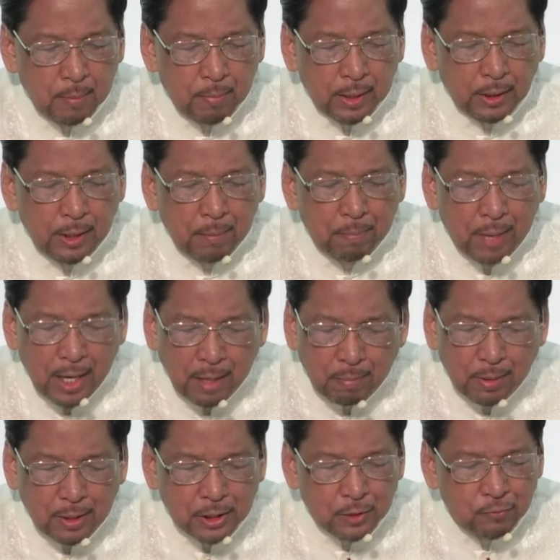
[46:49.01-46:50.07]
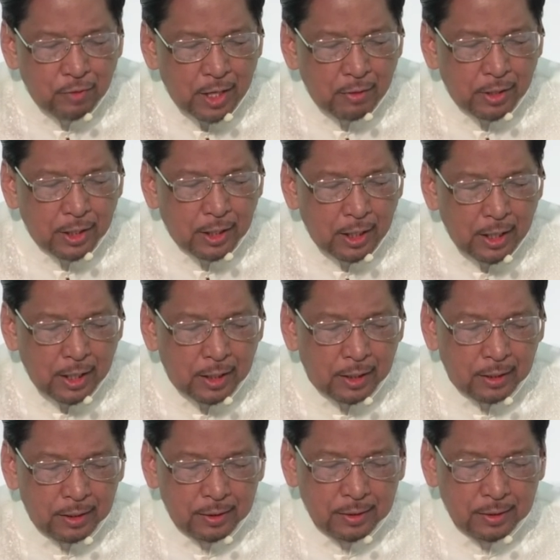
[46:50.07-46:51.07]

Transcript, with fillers: But the Bible is very clear.